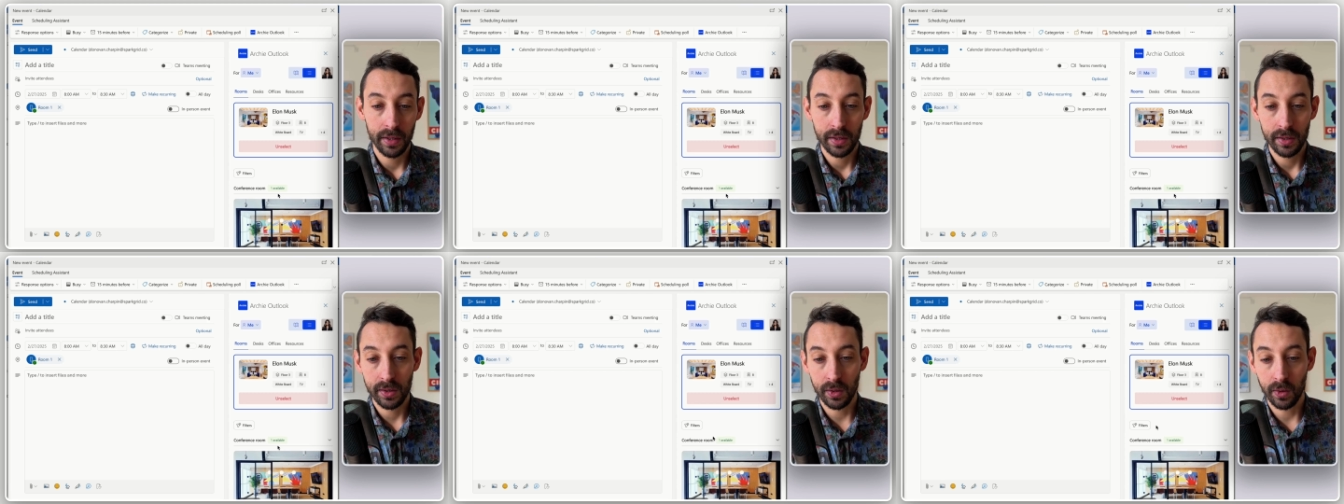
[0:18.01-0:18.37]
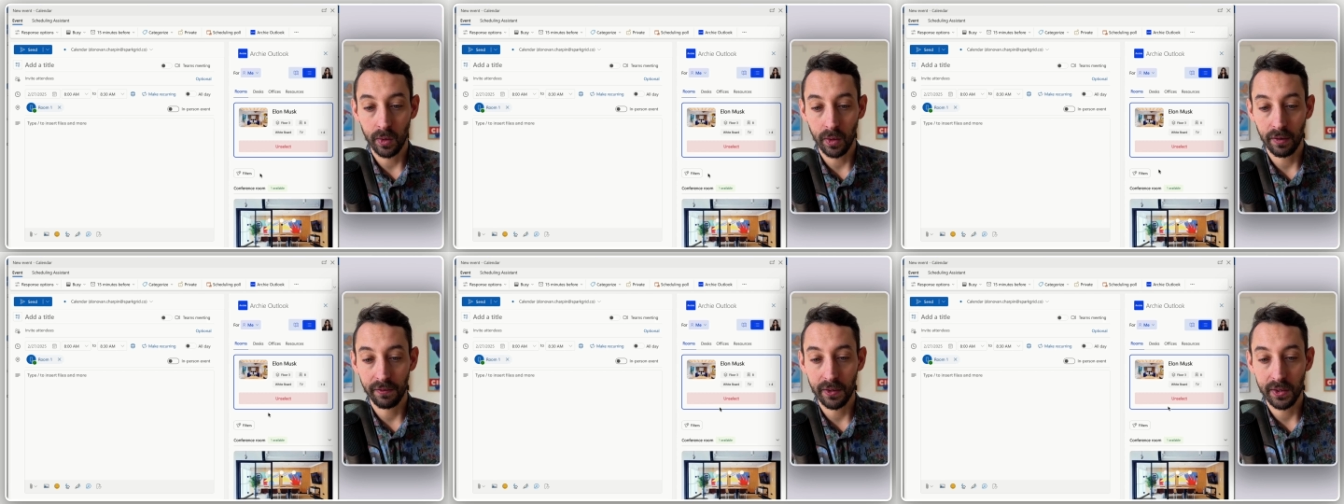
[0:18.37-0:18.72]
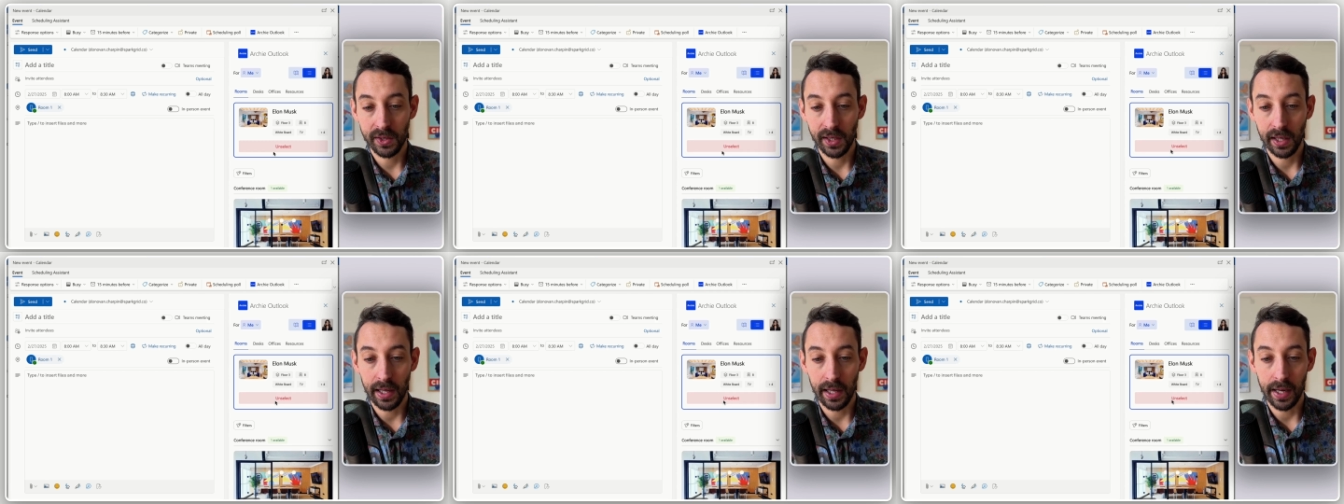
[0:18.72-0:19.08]
So if you
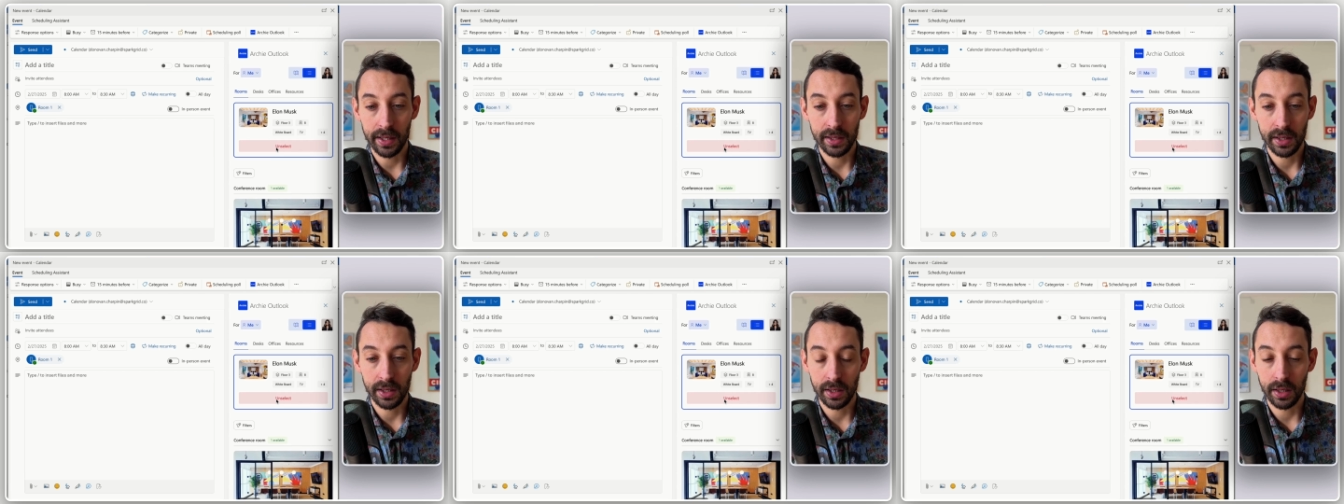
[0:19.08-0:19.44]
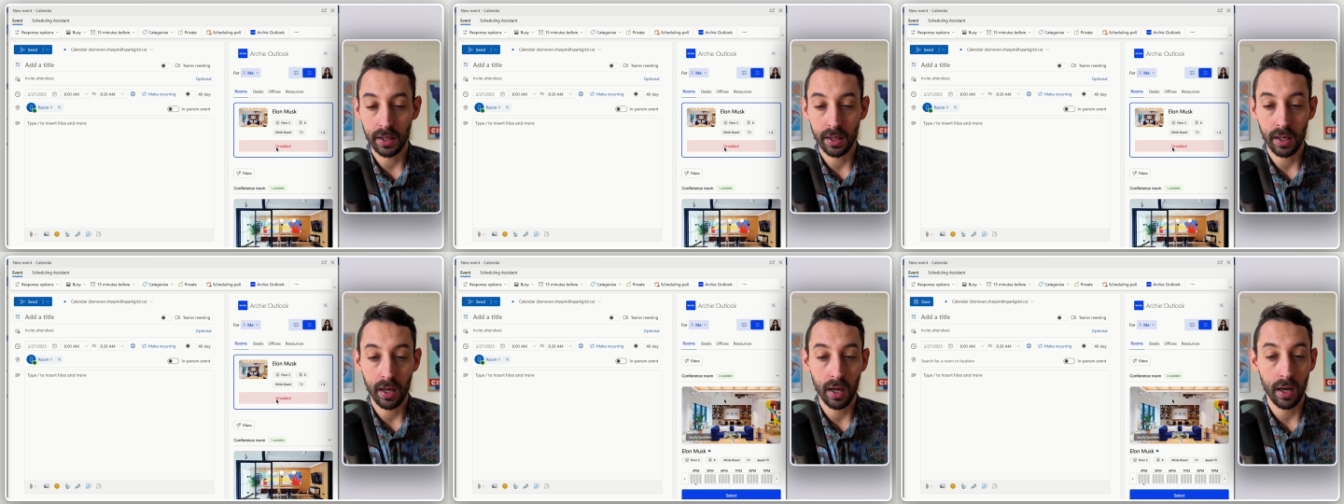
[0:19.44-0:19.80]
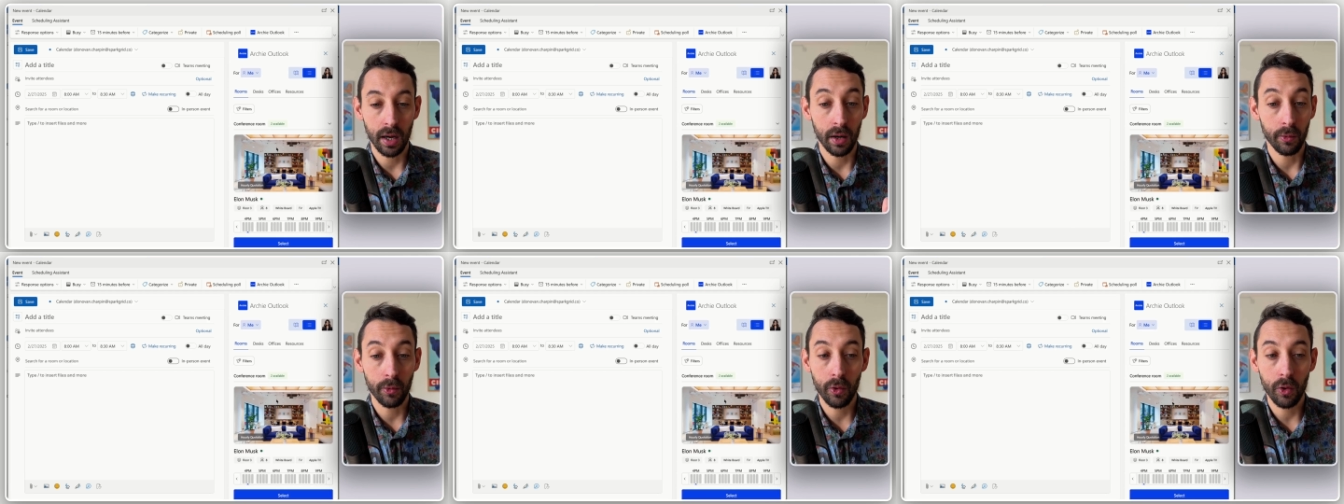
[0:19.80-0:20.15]
select uh,
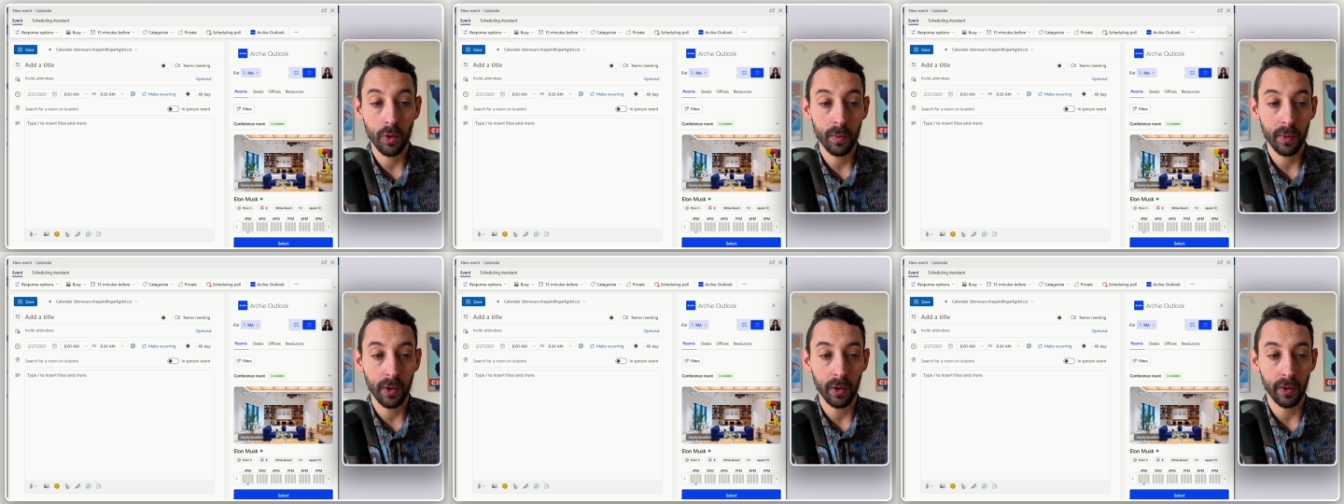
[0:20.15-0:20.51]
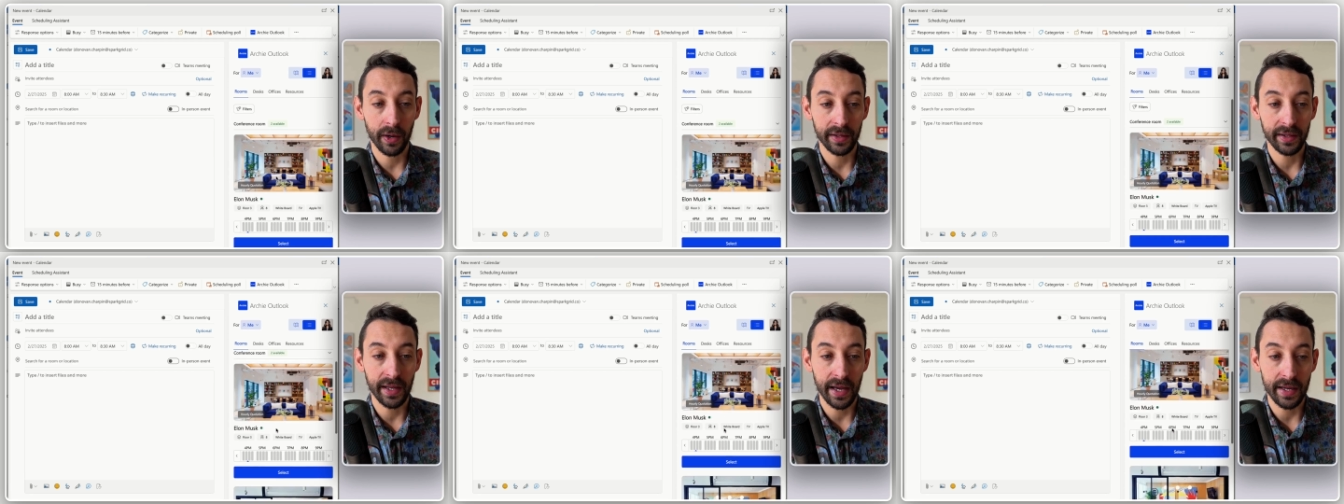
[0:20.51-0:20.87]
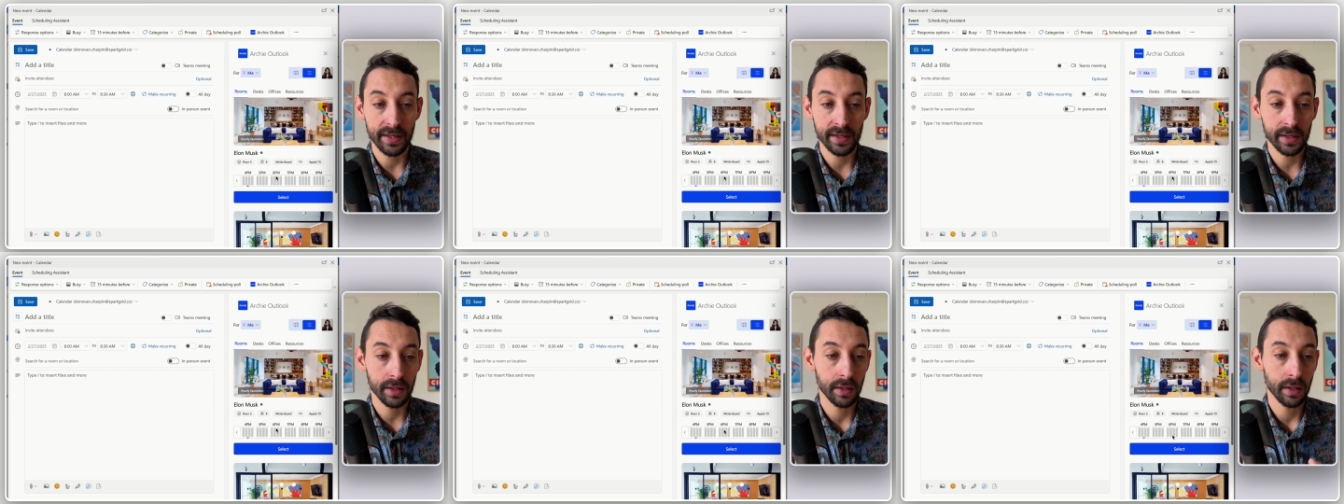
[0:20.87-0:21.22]
a, room or a
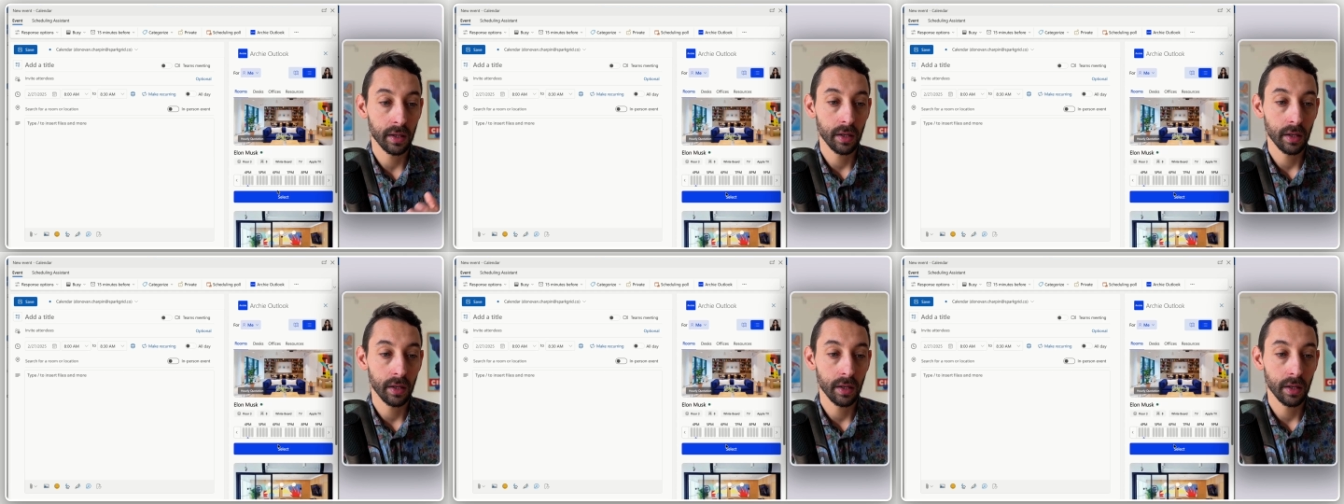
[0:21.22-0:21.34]
desk,